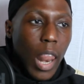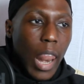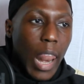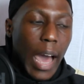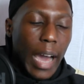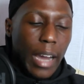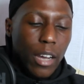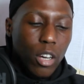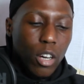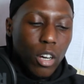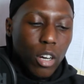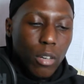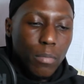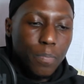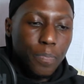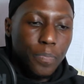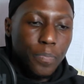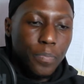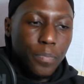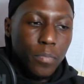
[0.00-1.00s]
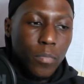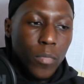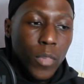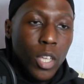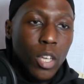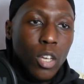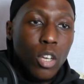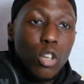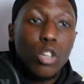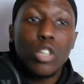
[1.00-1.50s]
like um,
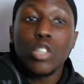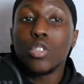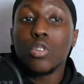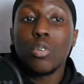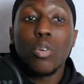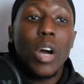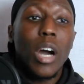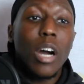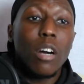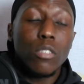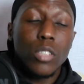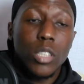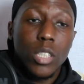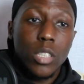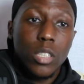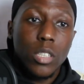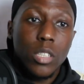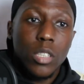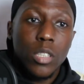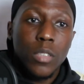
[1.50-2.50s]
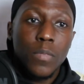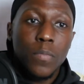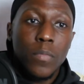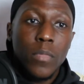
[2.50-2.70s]
couture houses.